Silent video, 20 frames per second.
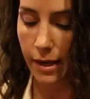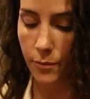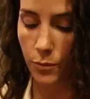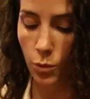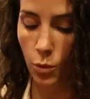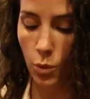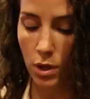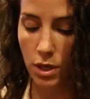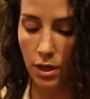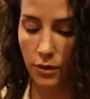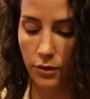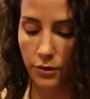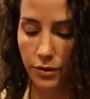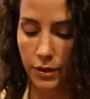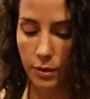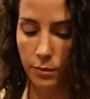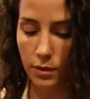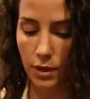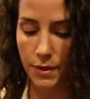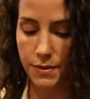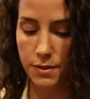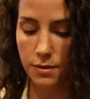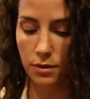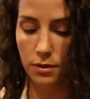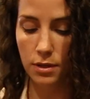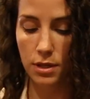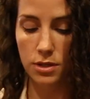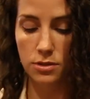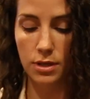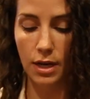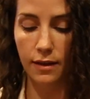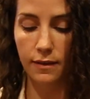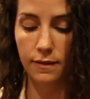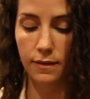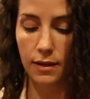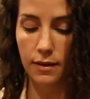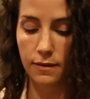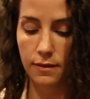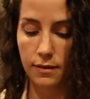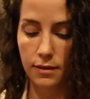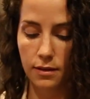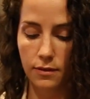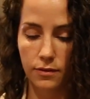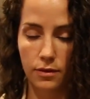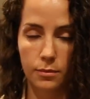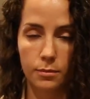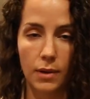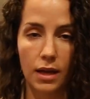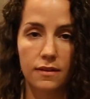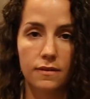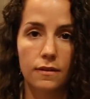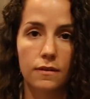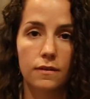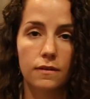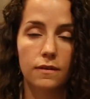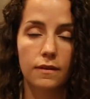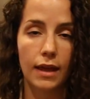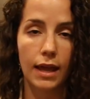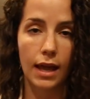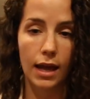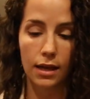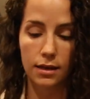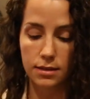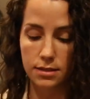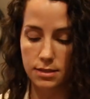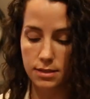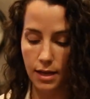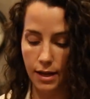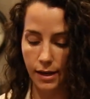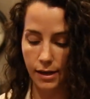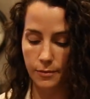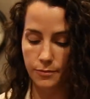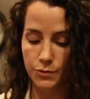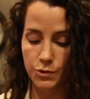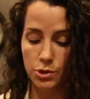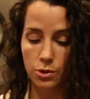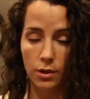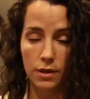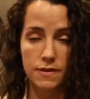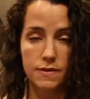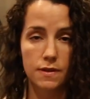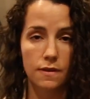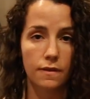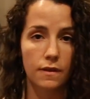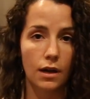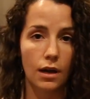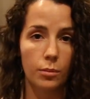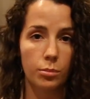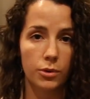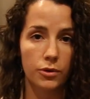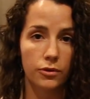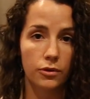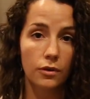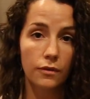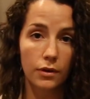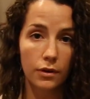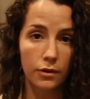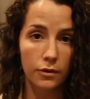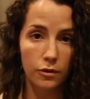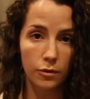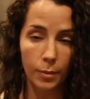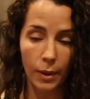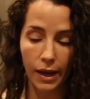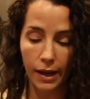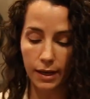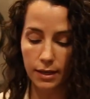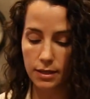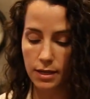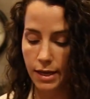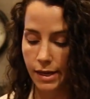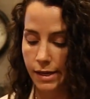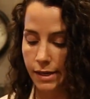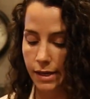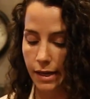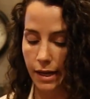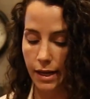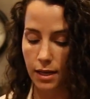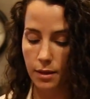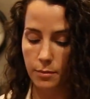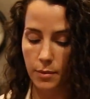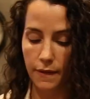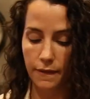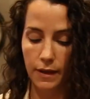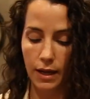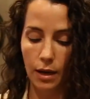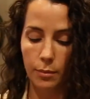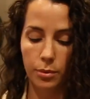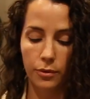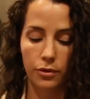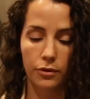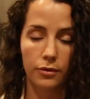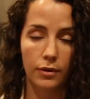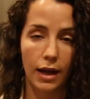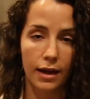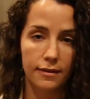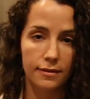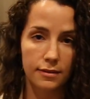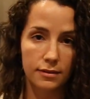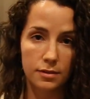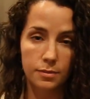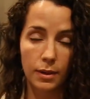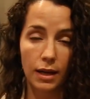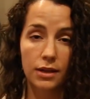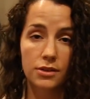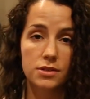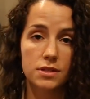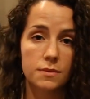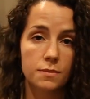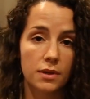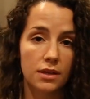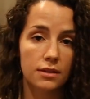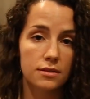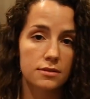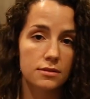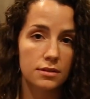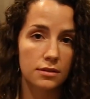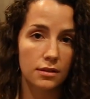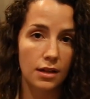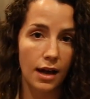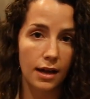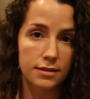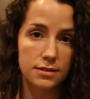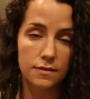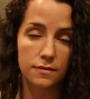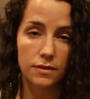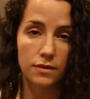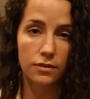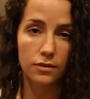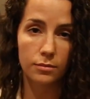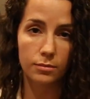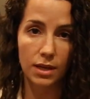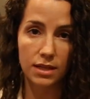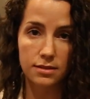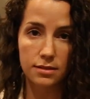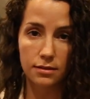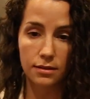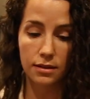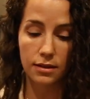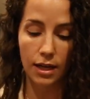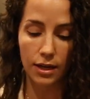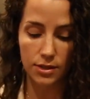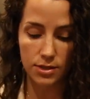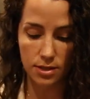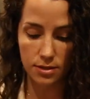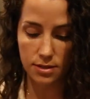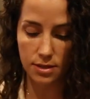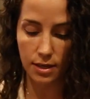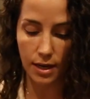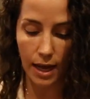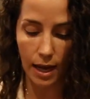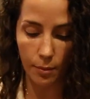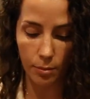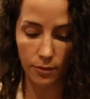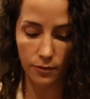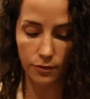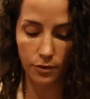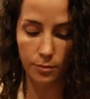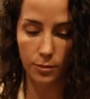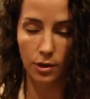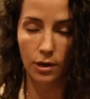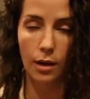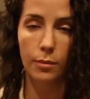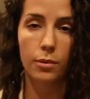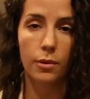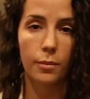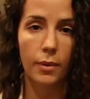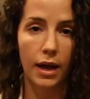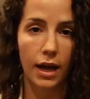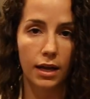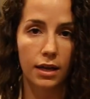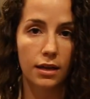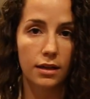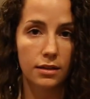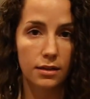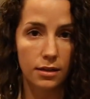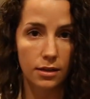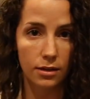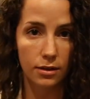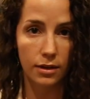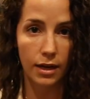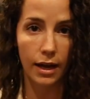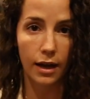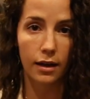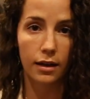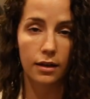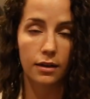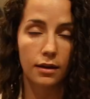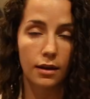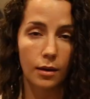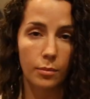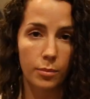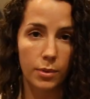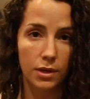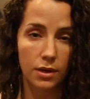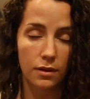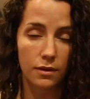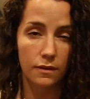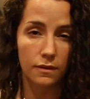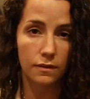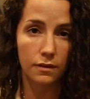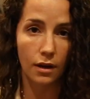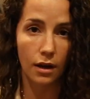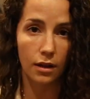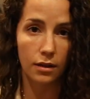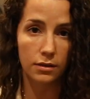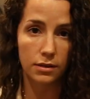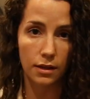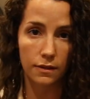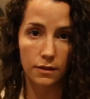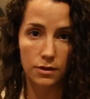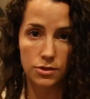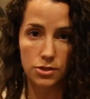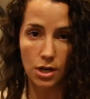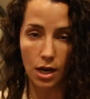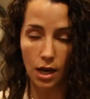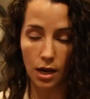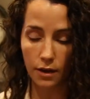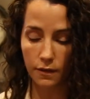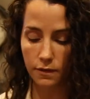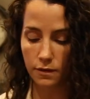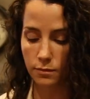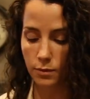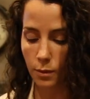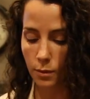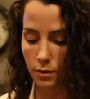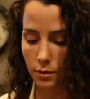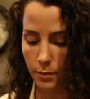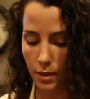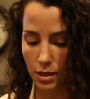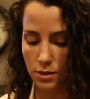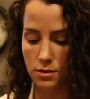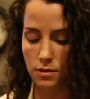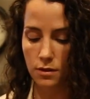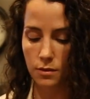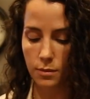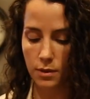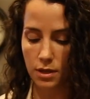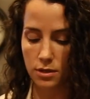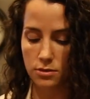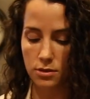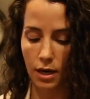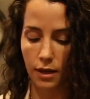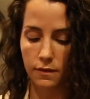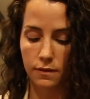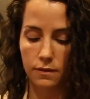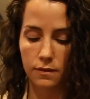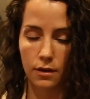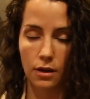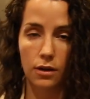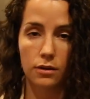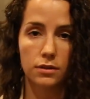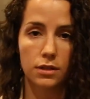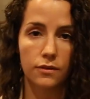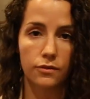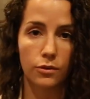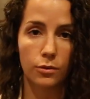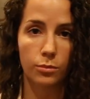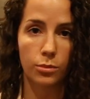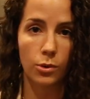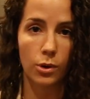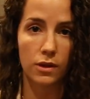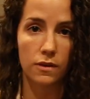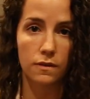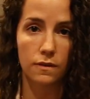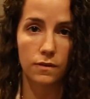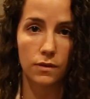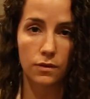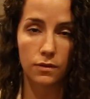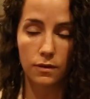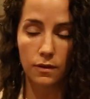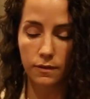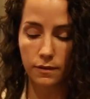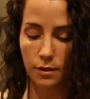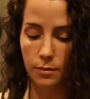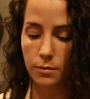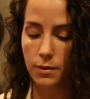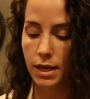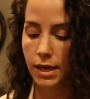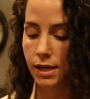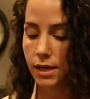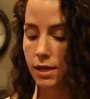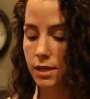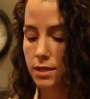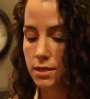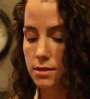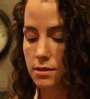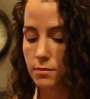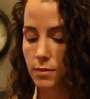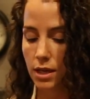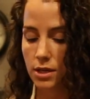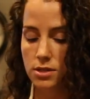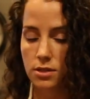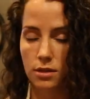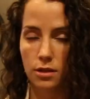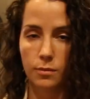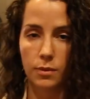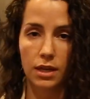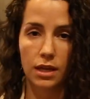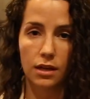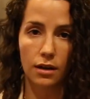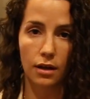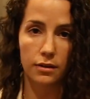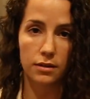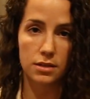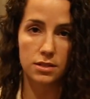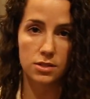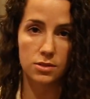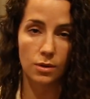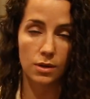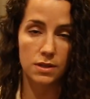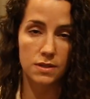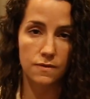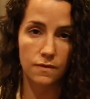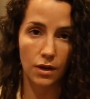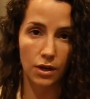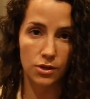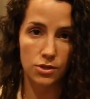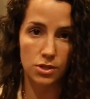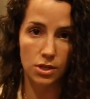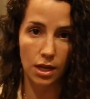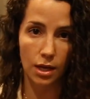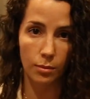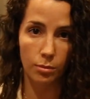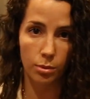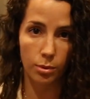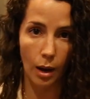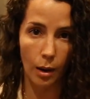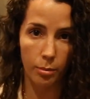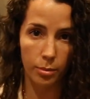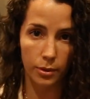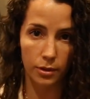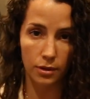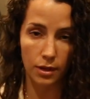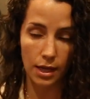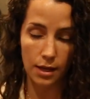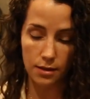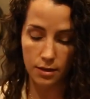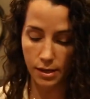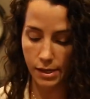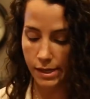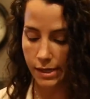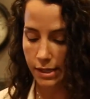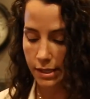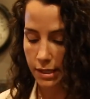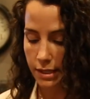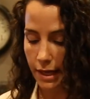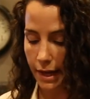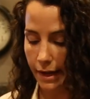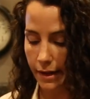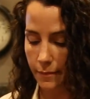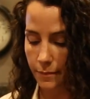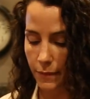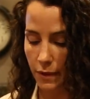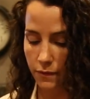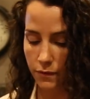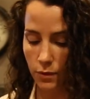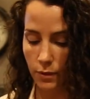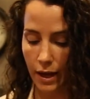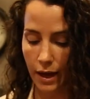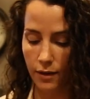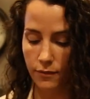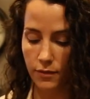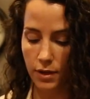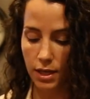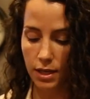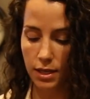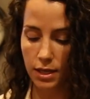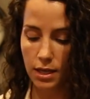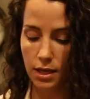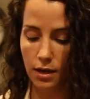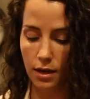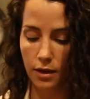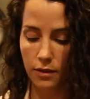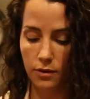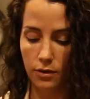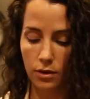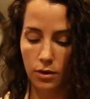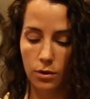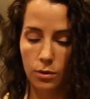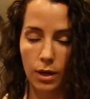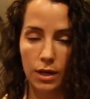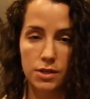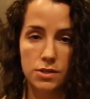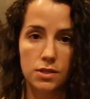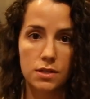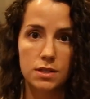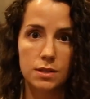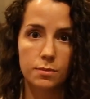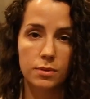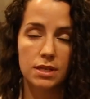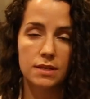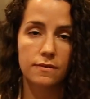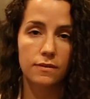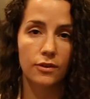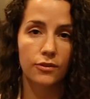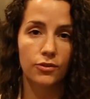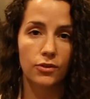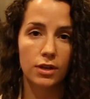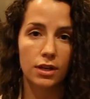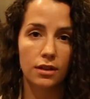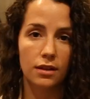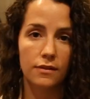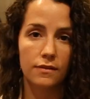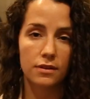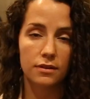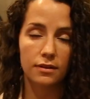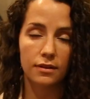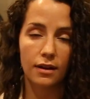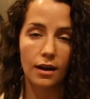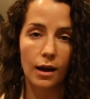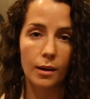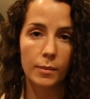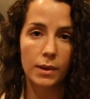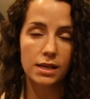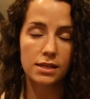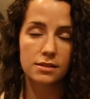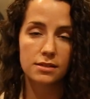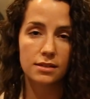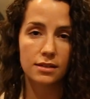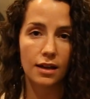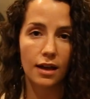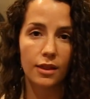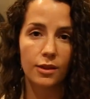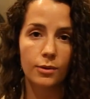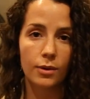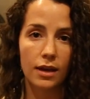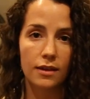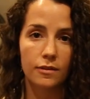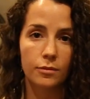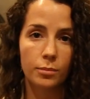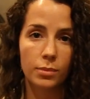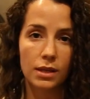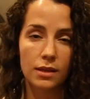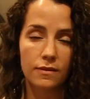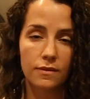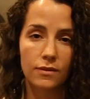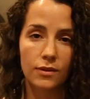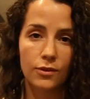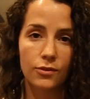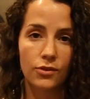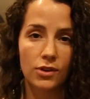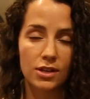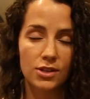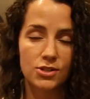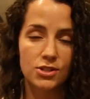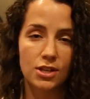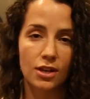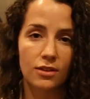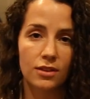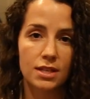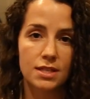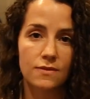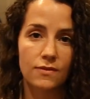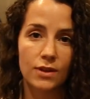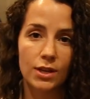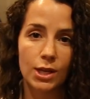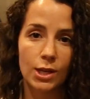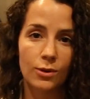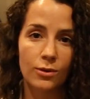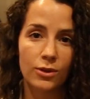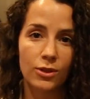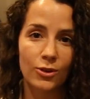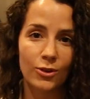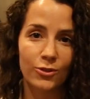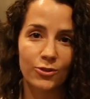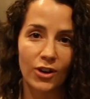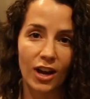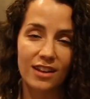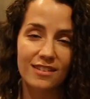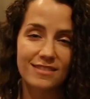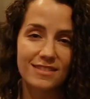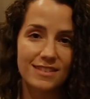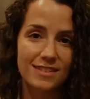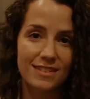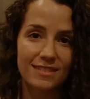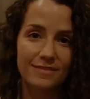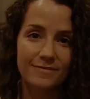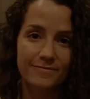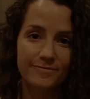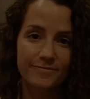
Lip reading: One other thing we're also going to address is the different muscles and joints in the upper cervical spine and the upper thoracic spine, just because there's lots of different muscle connections that happen from your upper back into your neck and up into the skull and in the jaw. So we want to make sure that we address all different points of your system to make sure that we get all these joints functioning properly. If you have any other questions, please feel free to leave us a comment, and otherwise please feel free to share this video with your friends.